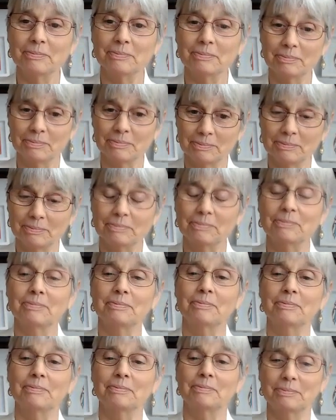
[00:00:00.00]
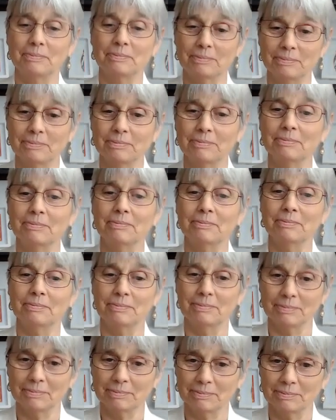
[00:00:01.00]

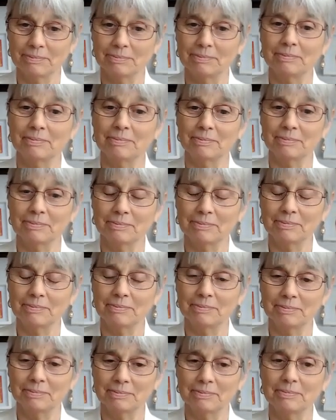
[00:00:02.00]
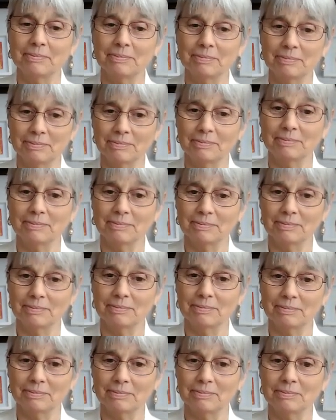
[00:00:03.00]

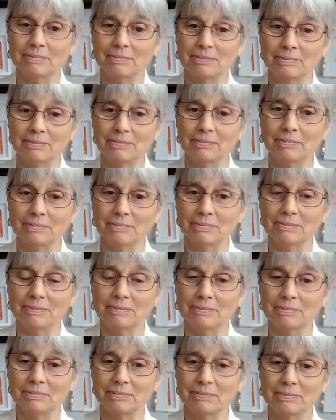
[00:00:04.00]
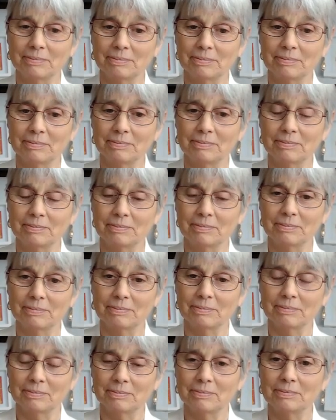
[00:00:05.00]

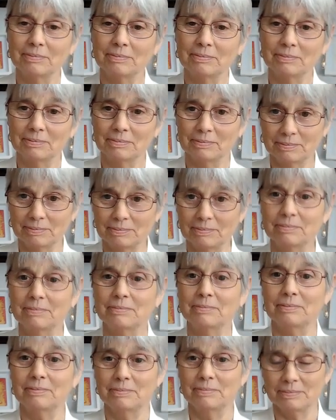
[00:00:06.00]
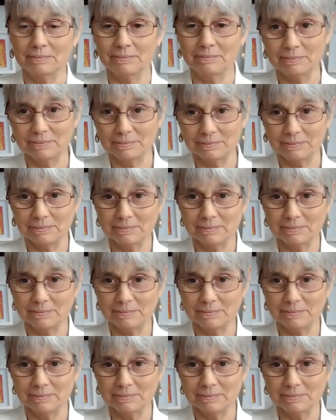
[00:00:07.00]
(silent)